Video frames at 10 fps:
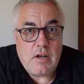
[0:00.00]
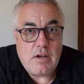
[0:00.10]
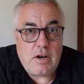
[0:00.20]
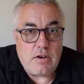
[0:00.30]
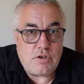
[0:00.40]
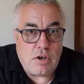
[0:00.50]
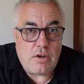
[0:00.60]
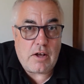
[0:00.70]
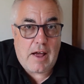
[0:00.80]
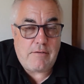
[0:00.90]
You know,
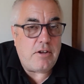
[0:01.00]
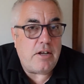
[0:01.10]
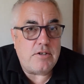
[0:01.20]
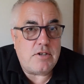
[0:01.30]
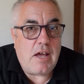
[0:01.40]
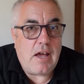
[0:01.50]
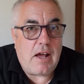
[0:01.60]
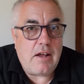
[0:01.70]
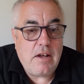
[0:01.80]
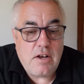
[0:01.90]
so everything's there,